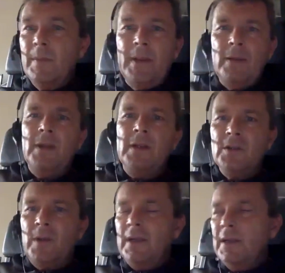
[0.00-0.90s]
They play Wales
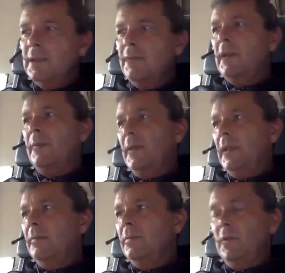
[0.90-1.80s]
20s. They have a couple of
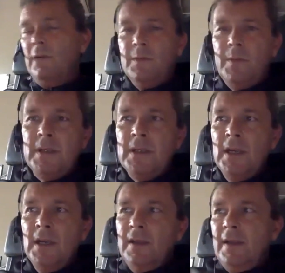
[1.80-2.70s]
games for the Ospreys.
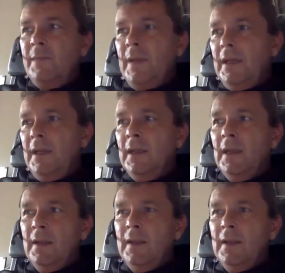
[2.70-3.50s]
They've made it.